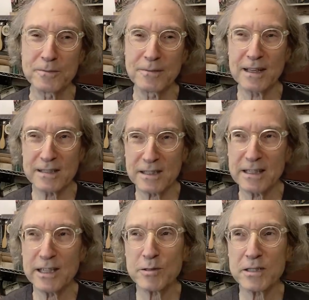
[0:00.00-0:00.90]
It's an
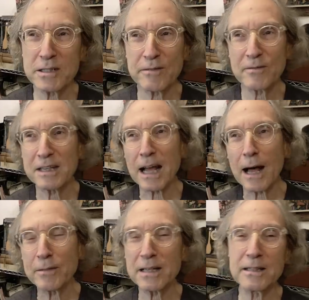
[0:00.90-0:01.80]
interesting
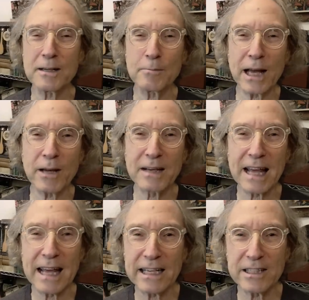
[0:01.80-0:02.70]
phenomenon about
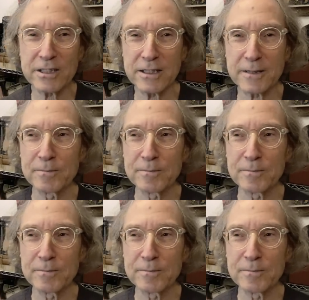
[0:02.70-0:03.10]
aging.